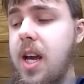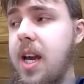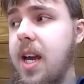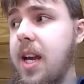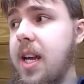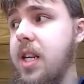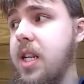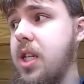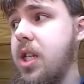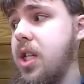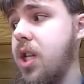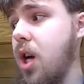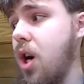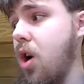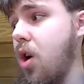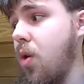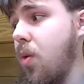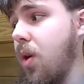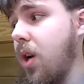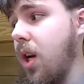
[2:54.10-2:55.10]
And
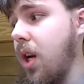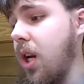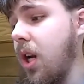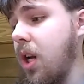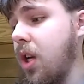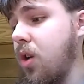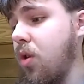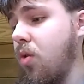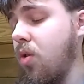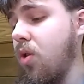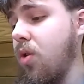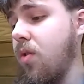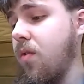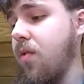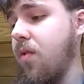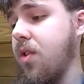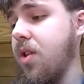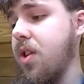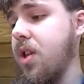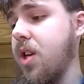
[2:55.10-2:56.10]
so, in order
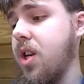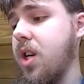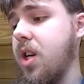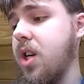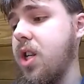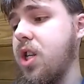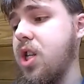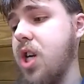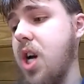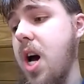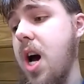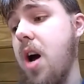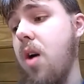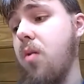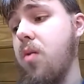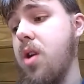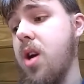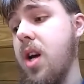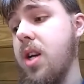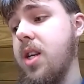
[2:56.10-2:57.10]
for the
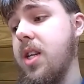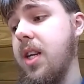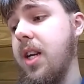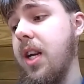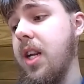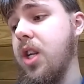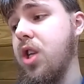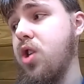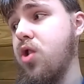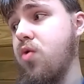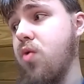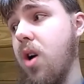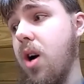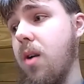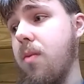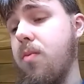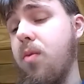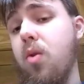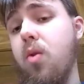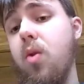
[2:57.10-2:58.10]
child not to get in
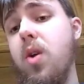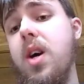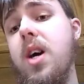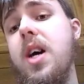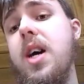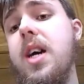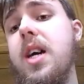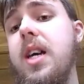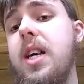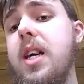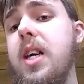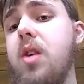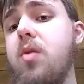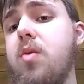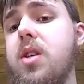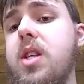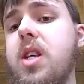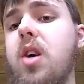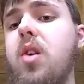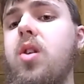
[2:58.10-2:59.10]
trouble, he
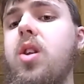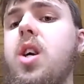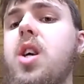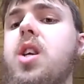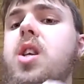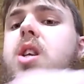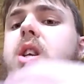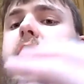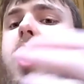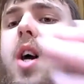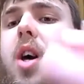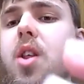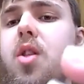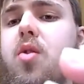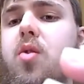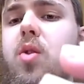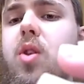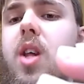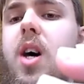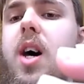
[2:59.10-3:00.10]
would tell
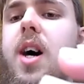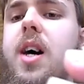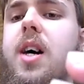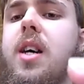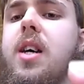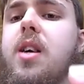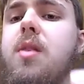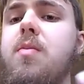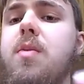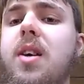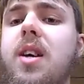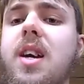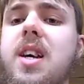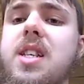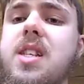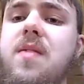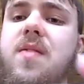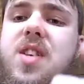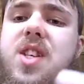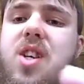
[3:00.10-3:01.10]
another lie,
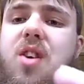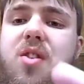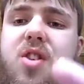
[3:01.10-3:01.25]
because if you tell